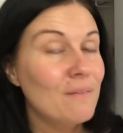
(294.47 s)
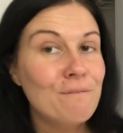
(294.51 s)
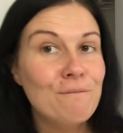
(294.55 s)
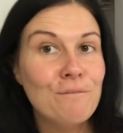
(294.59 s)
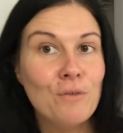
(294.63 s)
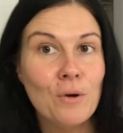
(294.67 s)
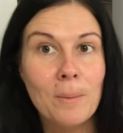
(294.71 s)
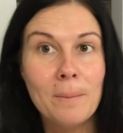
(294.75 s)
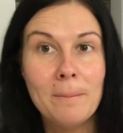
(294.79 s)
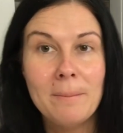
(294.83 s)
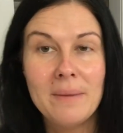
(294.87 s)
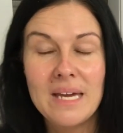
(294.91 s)

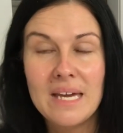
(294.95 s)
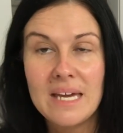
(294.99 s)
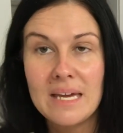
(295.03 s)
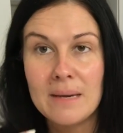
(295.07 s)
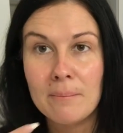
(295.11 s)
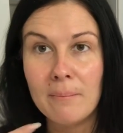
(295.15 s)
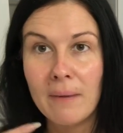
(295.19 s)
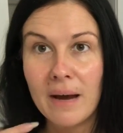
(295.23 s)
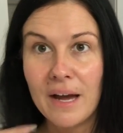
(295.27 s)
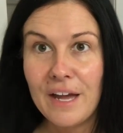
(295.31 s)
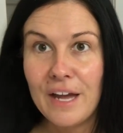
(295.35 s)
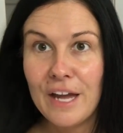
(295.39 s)
for
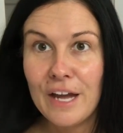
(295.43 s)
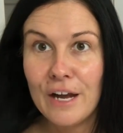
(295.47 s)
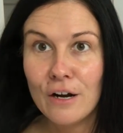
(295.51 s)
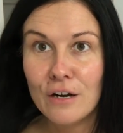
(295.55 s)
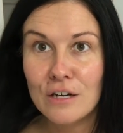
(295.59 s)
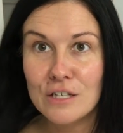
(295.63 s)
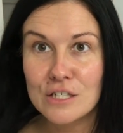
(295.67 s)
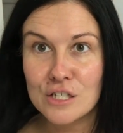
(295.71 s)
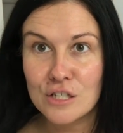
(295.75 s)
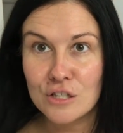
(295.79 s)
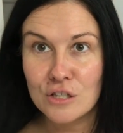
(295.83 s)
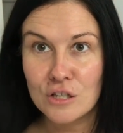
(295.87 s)
me, my hair
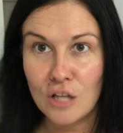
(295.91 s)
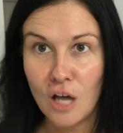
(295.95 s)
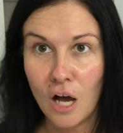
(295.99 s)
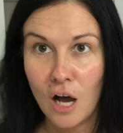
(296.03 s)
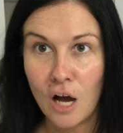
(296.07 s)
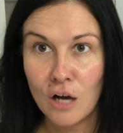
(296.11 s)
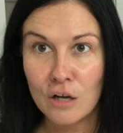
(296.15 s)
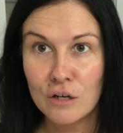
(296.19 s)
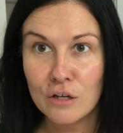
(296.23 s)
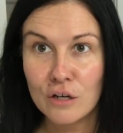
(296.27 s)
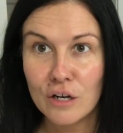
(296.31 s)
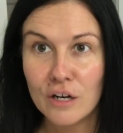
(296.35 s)
is
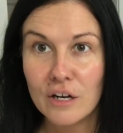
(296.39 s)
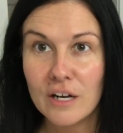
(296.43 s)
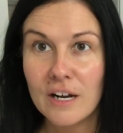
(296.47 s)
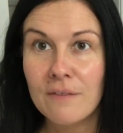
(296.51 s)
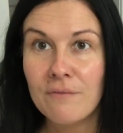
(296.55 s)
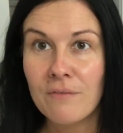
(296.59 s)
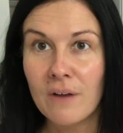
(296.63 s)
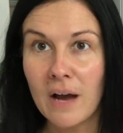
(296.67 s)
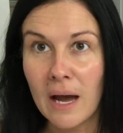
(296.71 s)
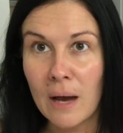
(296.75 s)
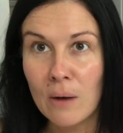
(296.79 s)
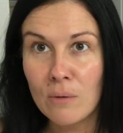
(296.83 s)
longer.
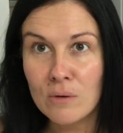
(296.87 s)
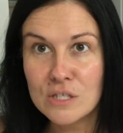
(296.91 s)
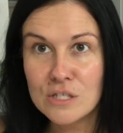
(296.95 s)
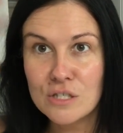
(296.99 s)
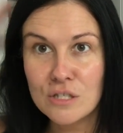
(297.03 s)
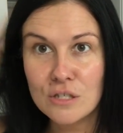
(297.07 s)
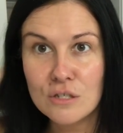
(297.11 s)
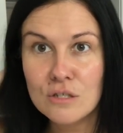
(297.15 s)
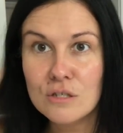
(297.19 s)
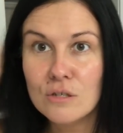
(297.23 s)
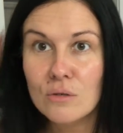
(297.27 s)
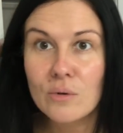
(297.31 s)
If I
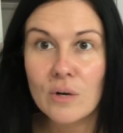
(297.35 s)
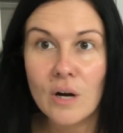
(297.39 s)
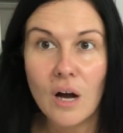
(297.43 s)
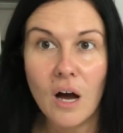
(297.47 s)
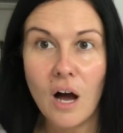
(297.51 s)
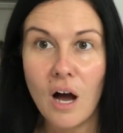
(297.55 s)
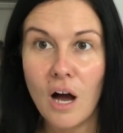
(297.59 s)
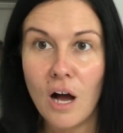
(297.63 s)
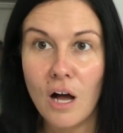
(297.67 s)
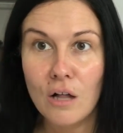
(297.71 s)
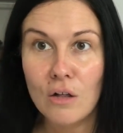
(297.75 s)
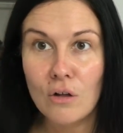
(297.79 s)
was to do an
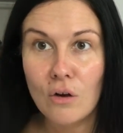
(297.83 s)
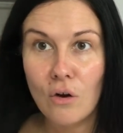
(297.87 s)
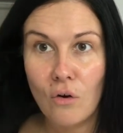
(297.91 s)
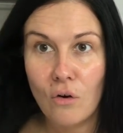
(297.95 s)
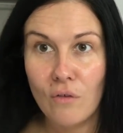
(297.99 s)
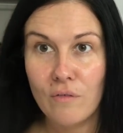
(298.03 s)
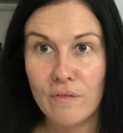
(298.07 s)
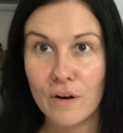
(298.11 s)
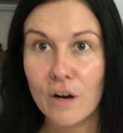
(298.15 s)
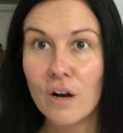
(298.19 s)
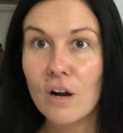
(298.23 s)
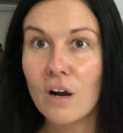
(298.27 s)

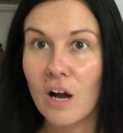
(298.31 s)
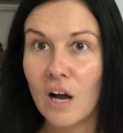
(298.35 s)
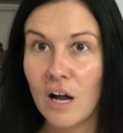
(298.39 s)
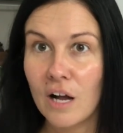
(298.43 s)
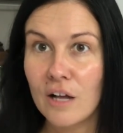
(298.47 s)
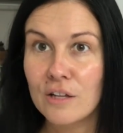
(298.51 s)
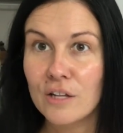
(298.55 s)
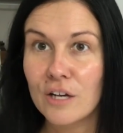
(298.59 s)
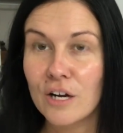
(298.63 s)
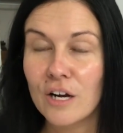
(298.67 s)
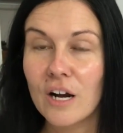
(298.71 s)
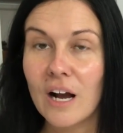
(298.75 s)
all-over
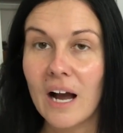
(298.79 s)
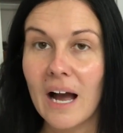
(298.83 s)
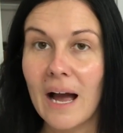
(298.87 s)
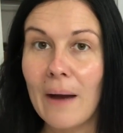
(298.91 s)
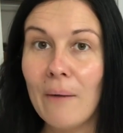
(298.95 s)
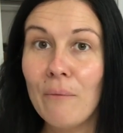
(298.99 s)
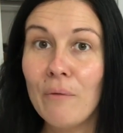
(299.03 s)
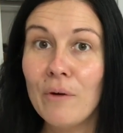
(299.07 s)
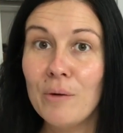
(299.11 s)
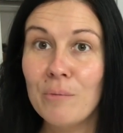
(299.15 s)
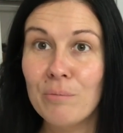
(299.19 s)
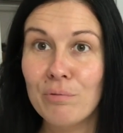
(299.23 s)
color,
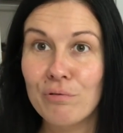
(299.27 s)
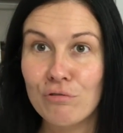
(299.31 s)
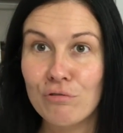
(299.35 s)
I would